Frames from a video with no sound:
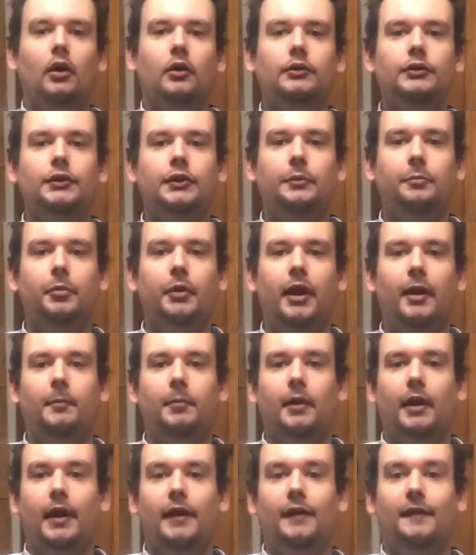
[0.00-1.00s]
Onto the prep,
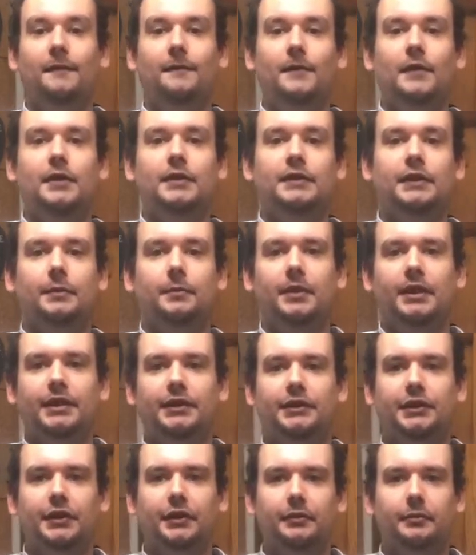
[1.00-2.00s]
and the first thing we need
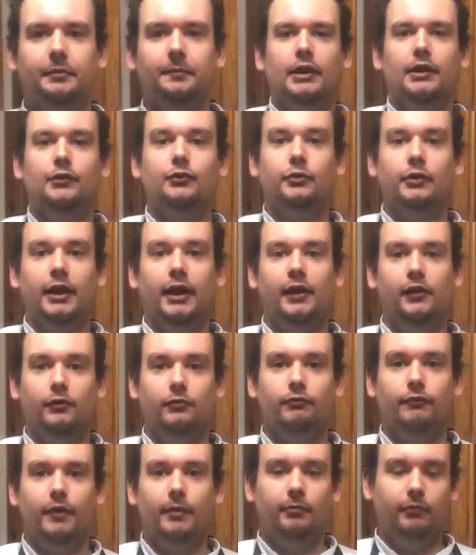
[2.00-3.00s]
to do is create the
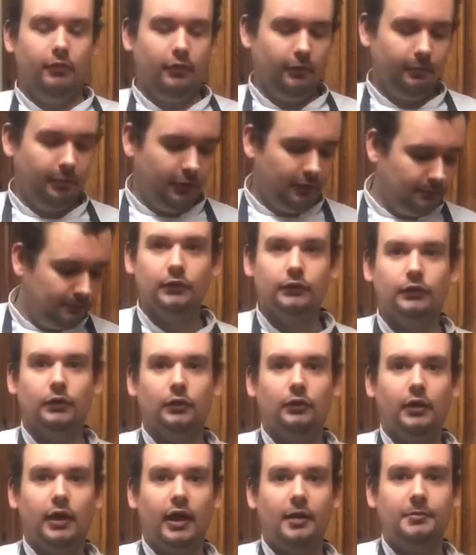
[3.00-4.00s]
rib rub.
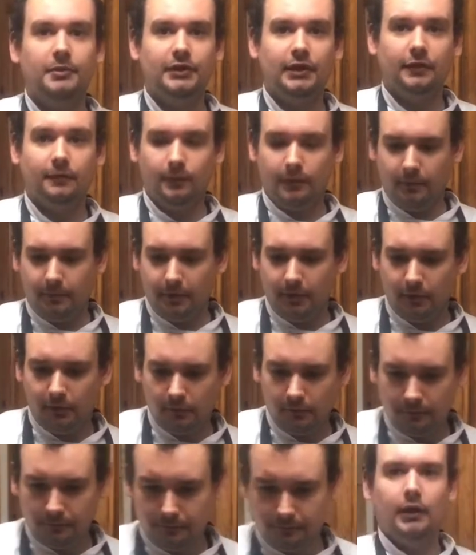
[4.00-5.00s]
So arm yourself with a
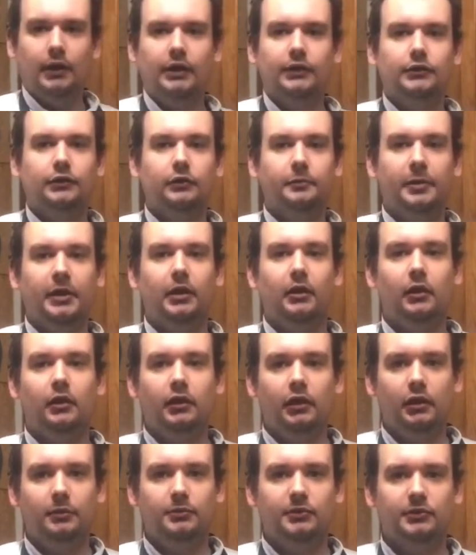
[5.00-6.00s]
bowl. It's going to be a lot of
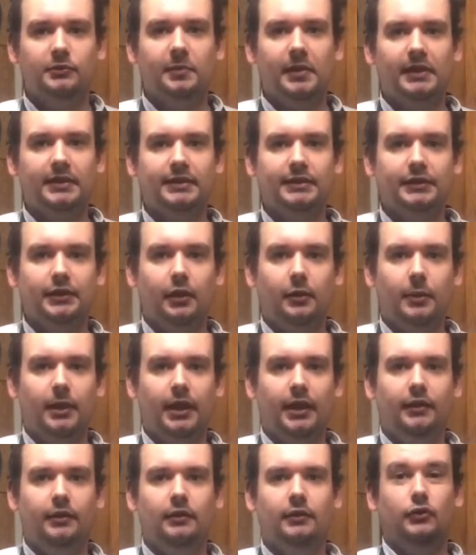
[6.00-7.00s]
herbs and spices going
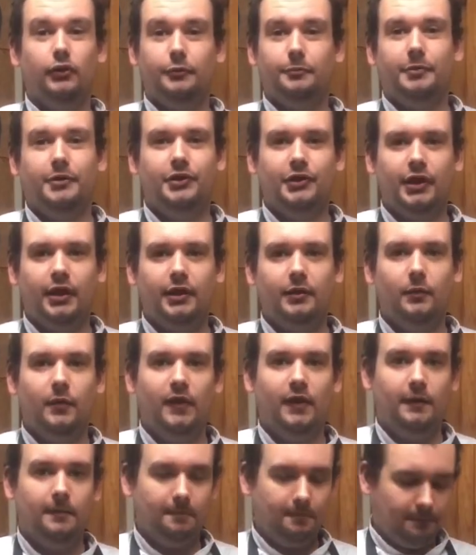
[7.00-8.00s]
in. Don't be shy with
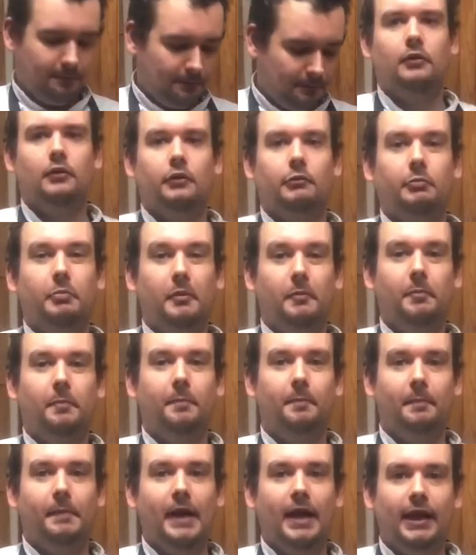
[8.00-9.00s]
it. We'll be
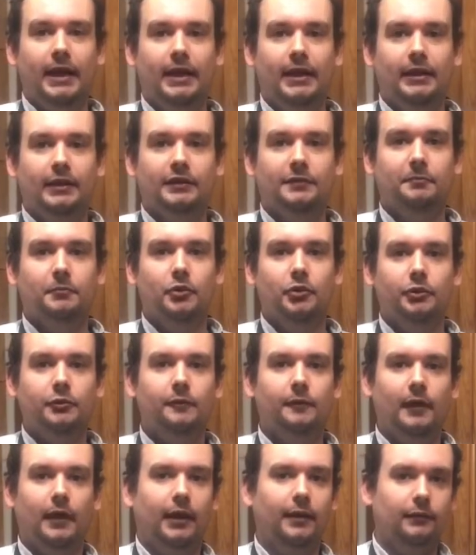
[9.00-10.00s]
banging in as much
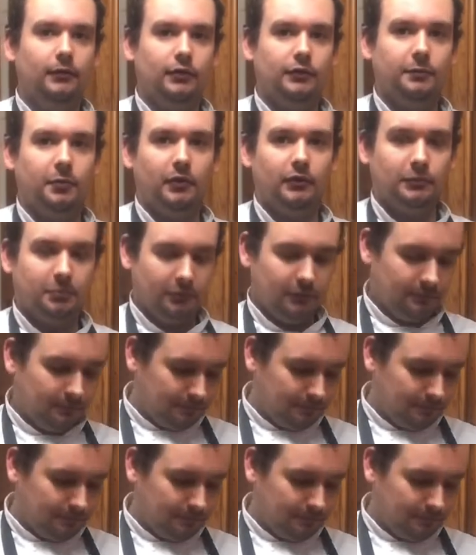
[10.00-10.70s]
flavour as possible.